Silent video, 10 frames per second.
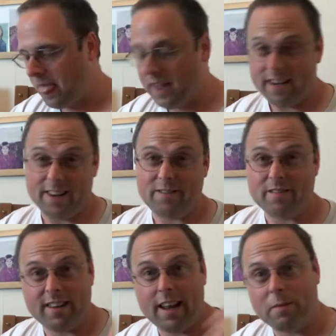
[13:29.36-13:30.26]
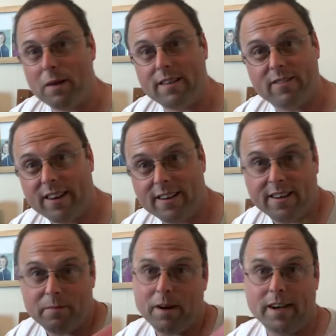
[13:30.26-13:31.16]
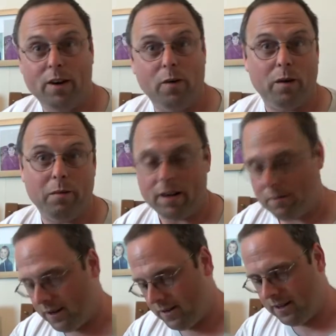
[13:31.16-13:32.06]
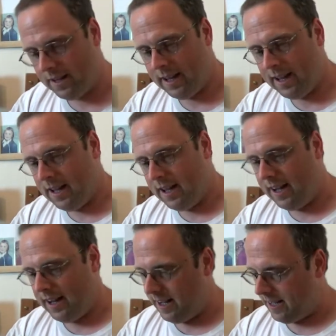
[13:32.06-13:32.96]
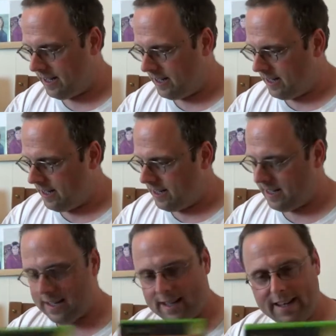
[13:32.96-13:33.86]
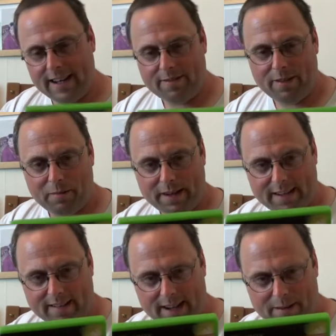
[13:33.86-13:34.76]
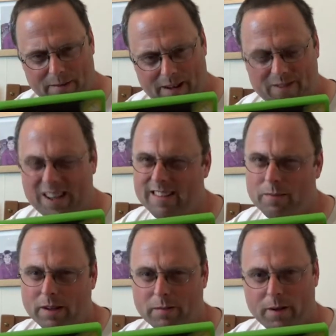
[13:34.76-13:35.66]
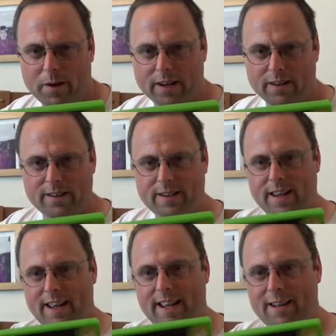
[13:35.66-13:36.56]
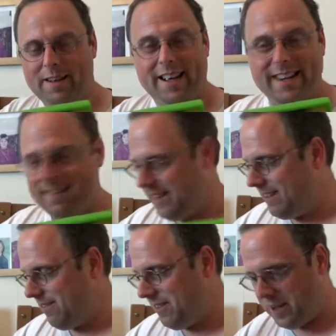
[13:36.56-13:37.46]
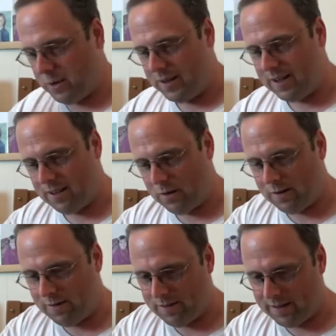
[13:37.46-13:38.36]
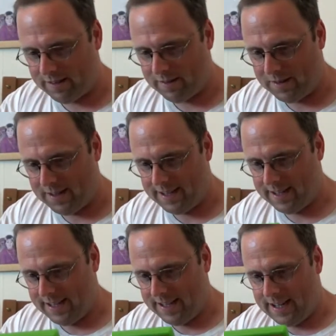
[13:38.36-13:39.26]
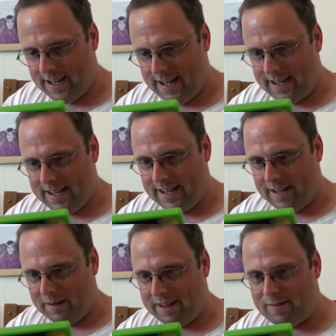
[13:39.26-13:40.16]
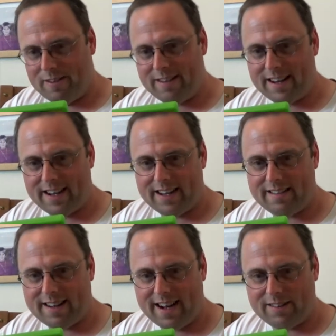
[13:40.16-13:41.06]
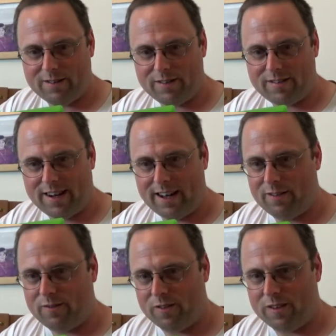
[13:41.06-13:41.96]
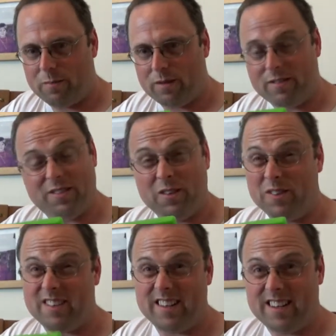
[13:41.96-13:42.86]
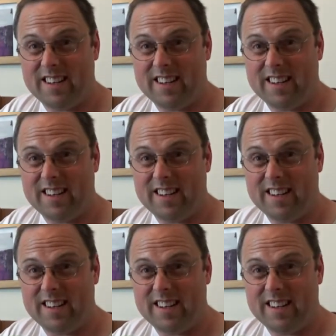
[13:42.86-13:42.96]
If you're an Alan Partridge fan, you might know what I'm on about. I've not played this game. I think it's supposed to be quite good. Again, these are all £1.50 or something. It's cartoon style first person shooter.